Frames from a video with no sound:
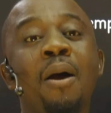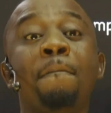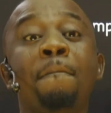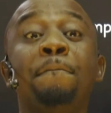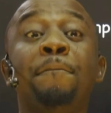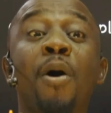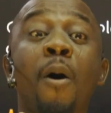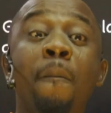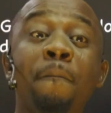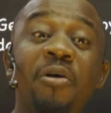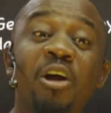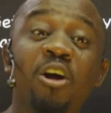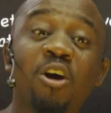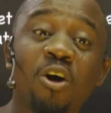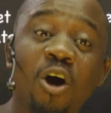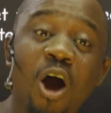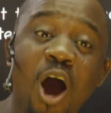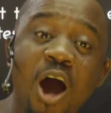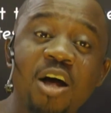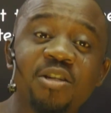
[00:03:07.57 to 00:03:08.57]
But
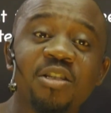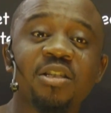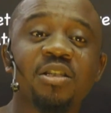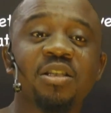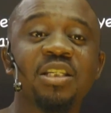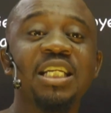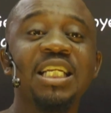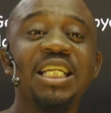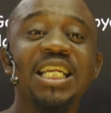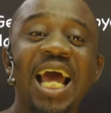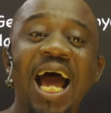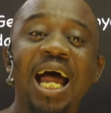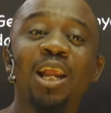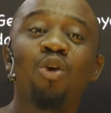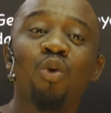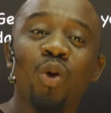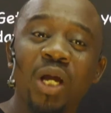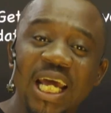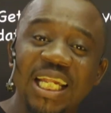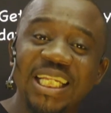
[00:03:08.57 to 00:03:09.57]
because they are
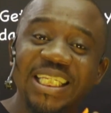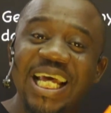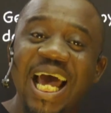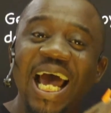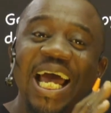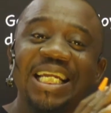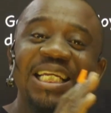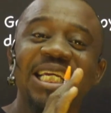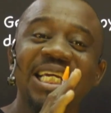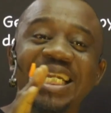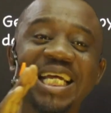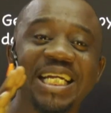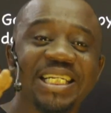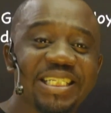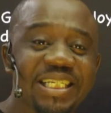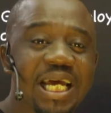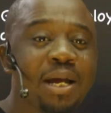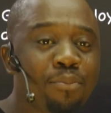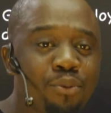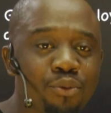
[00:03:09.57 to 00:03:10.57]
located in a
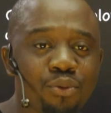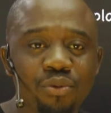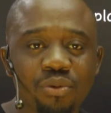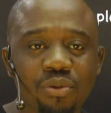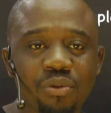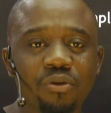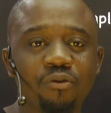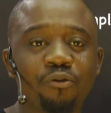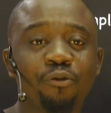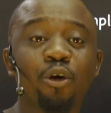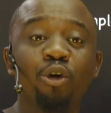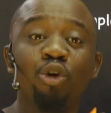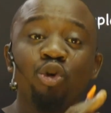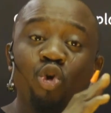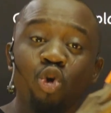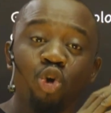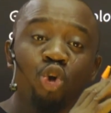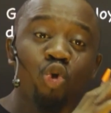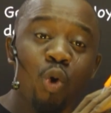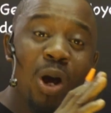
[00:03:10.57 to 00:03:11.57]
table, for
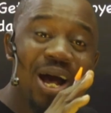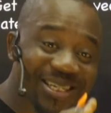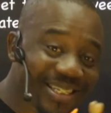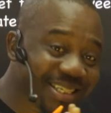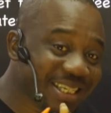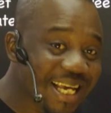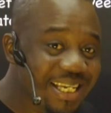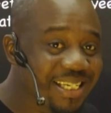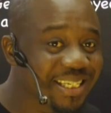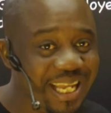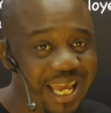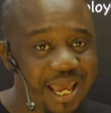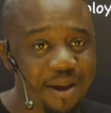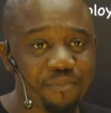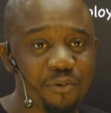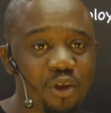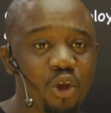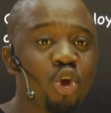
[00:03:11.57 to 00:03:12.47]
you to access them,